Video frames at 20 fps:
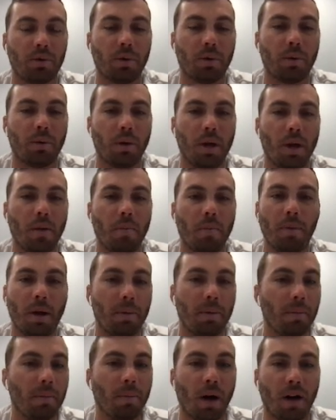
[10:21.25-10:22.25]
so
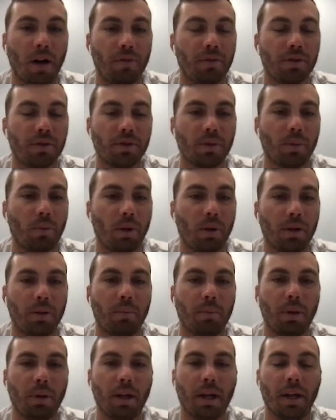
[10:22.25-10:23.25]
maybe Moffa's the one
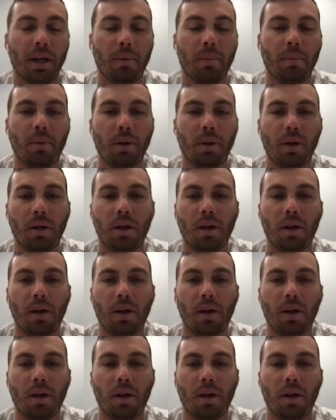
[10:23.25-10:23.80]
to blame.